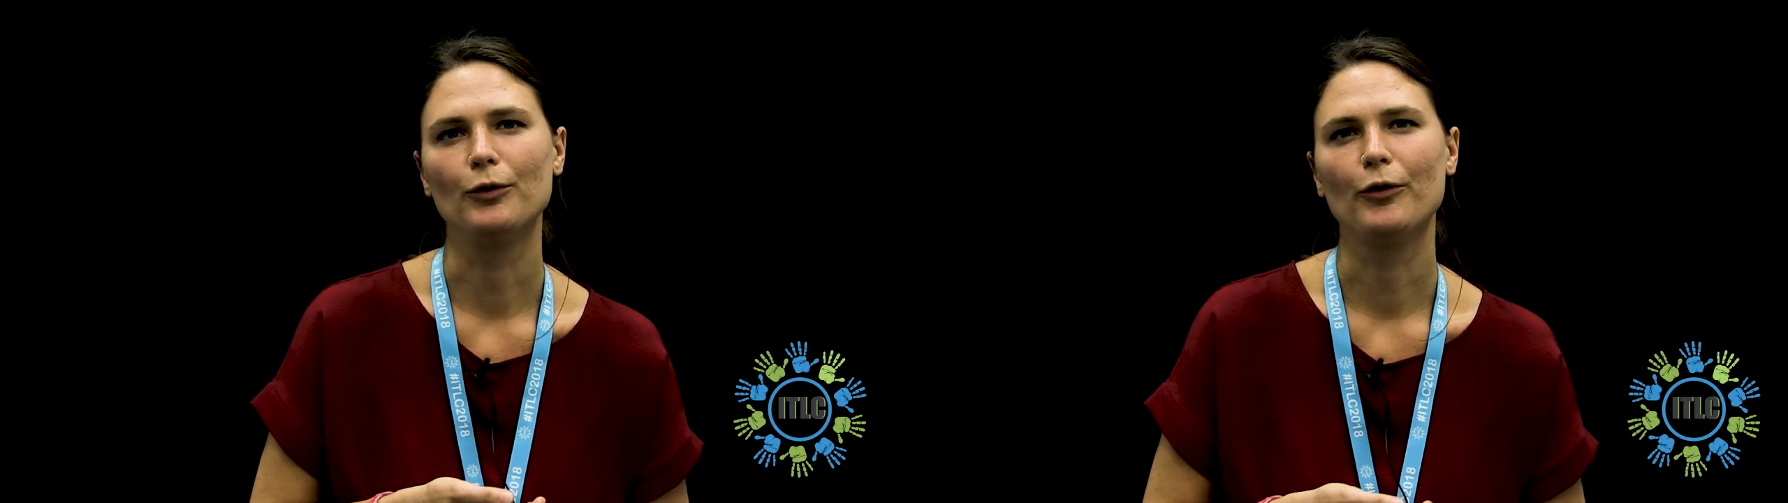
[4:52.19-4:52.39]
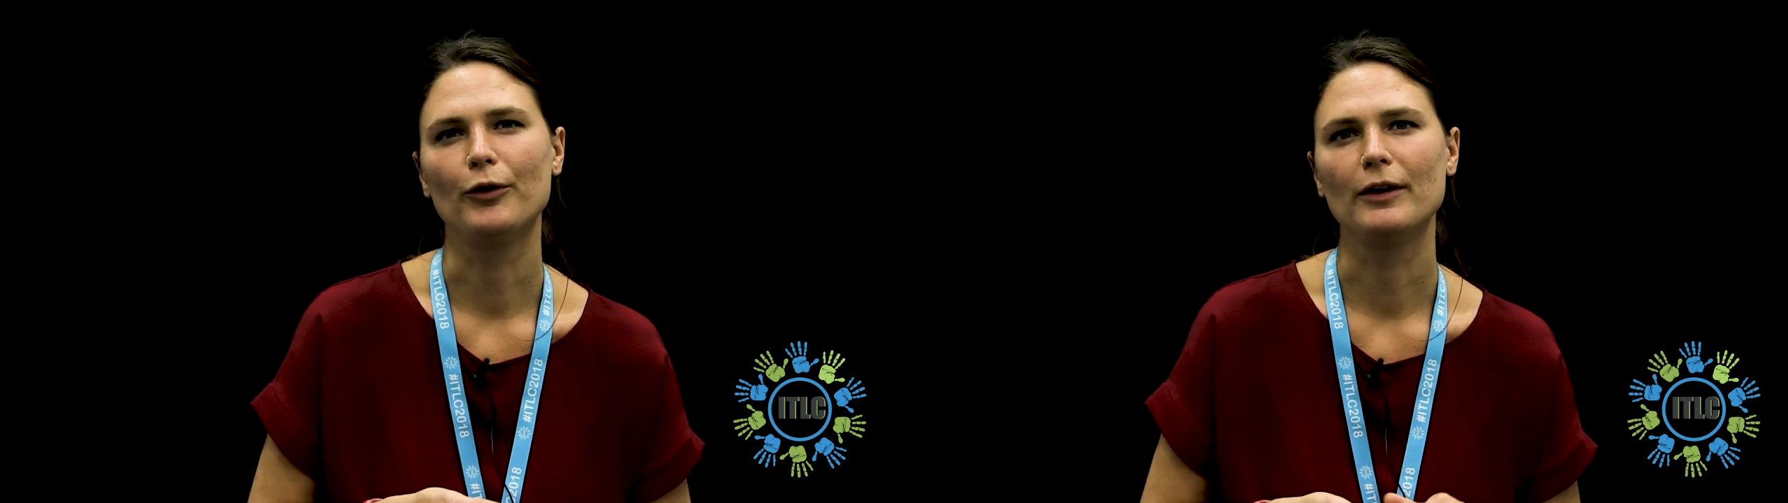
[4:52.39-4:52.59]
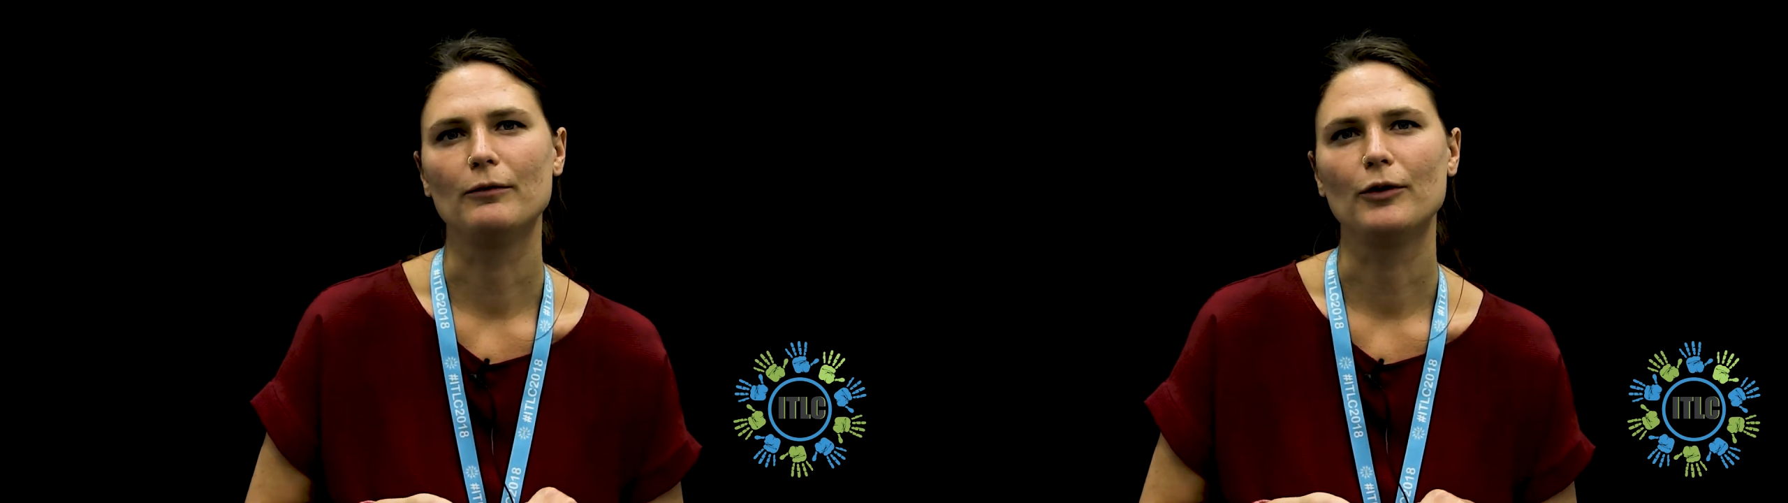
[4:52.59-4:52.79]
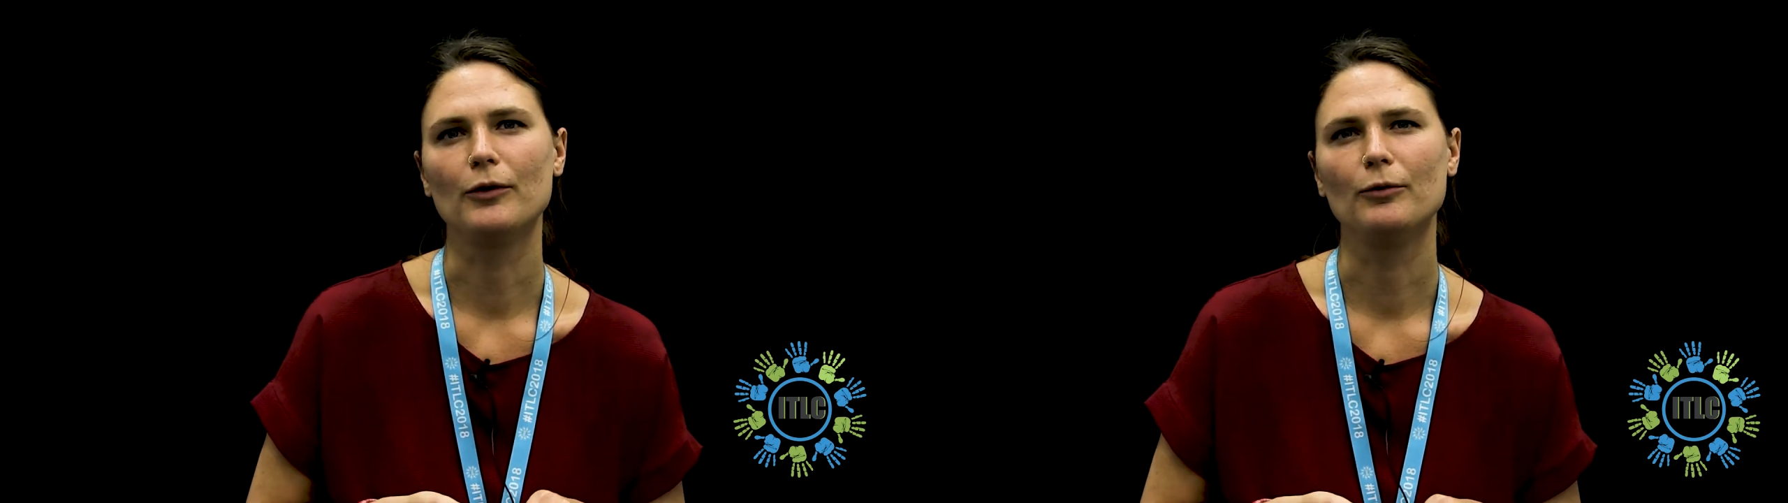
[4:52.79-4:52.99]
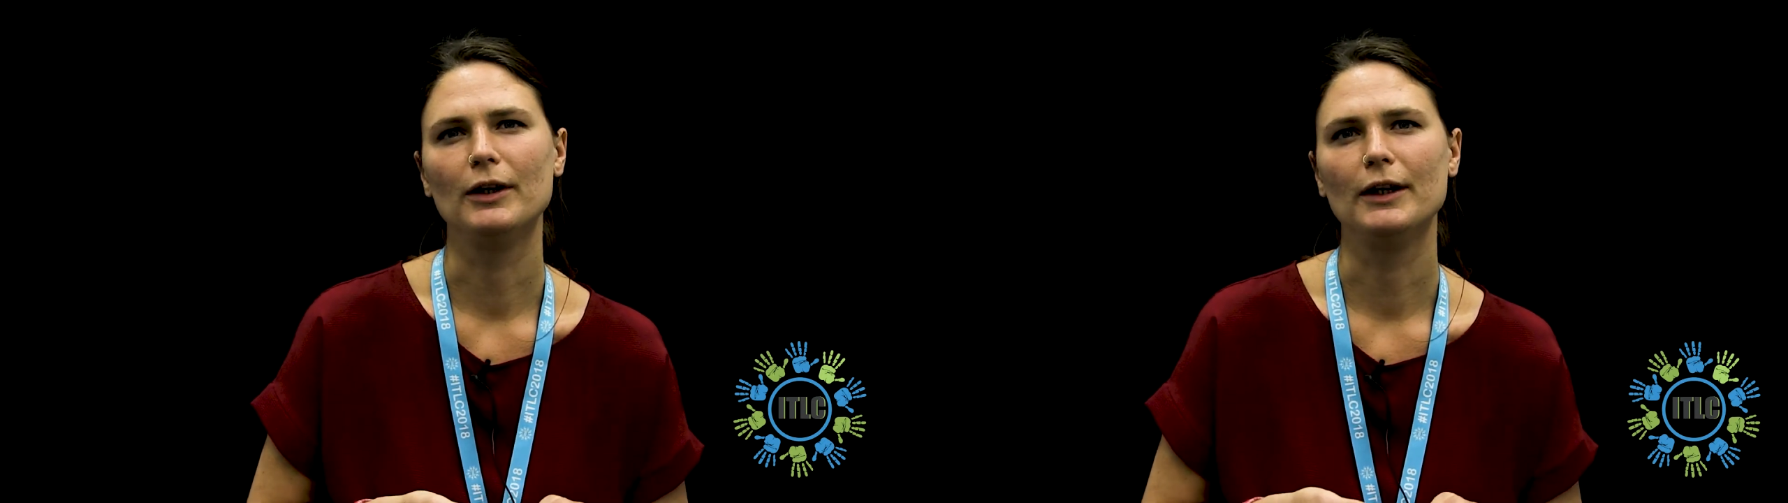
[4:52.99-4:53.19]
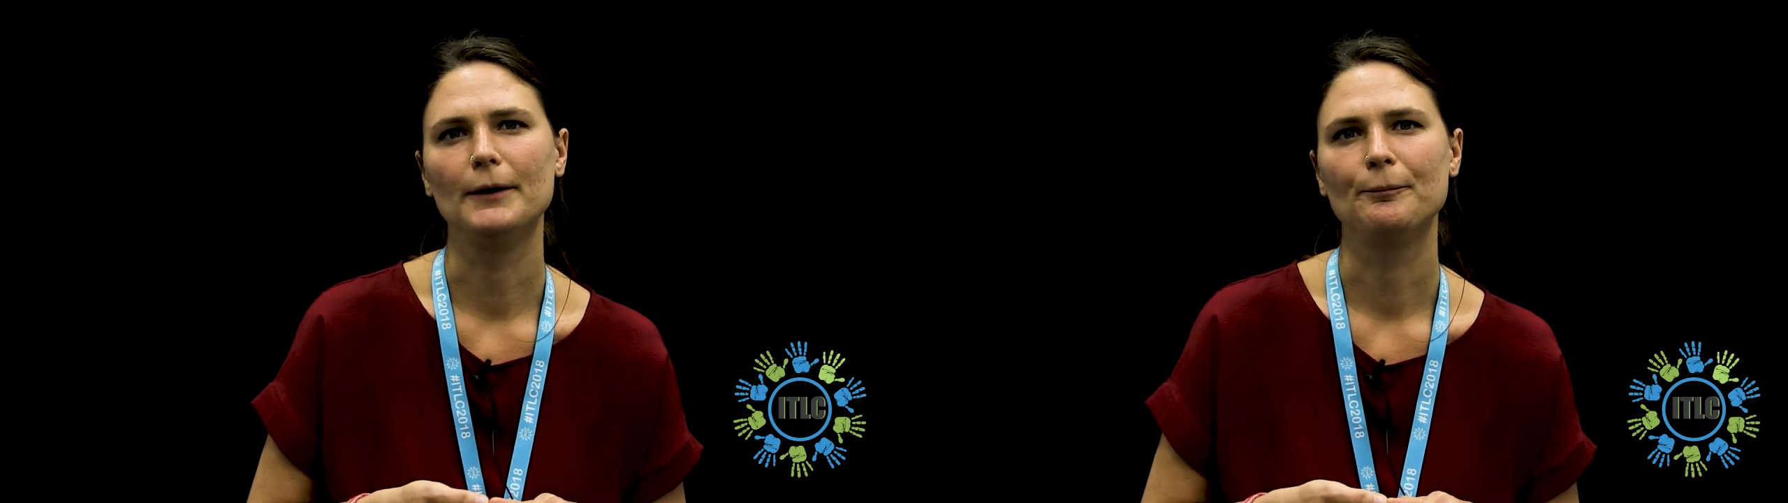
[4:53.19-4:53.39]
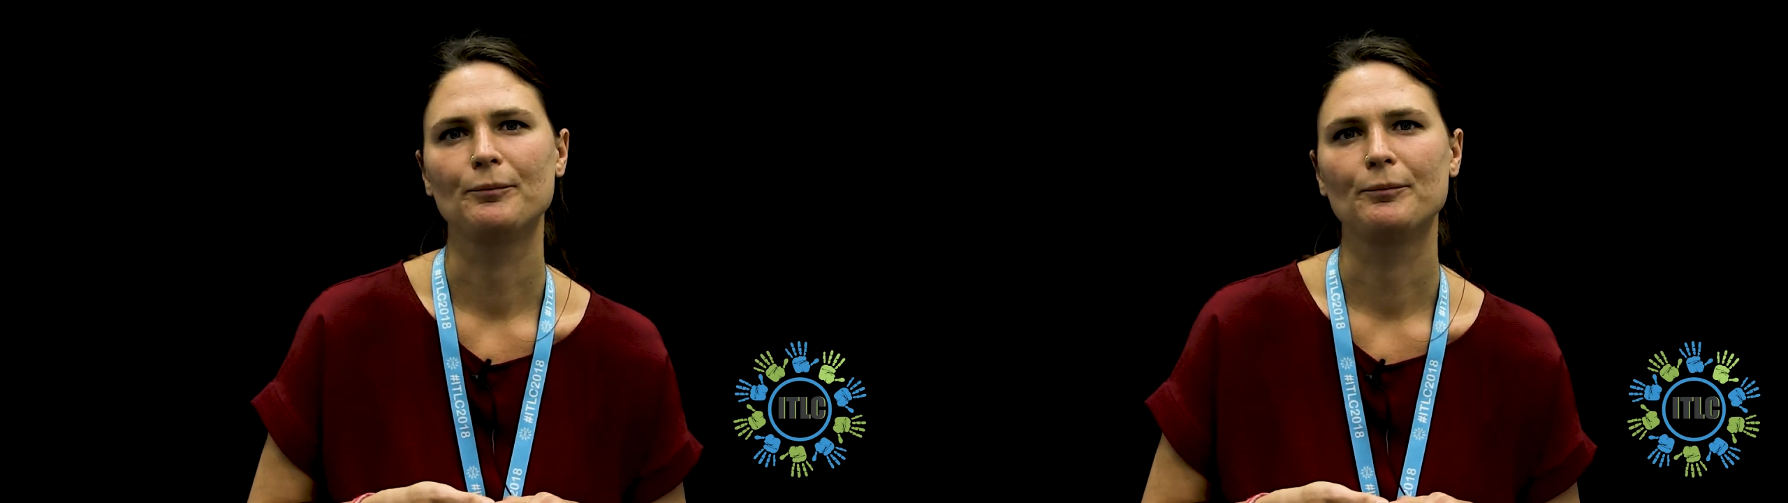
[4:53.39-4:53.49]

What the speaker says: So that was a really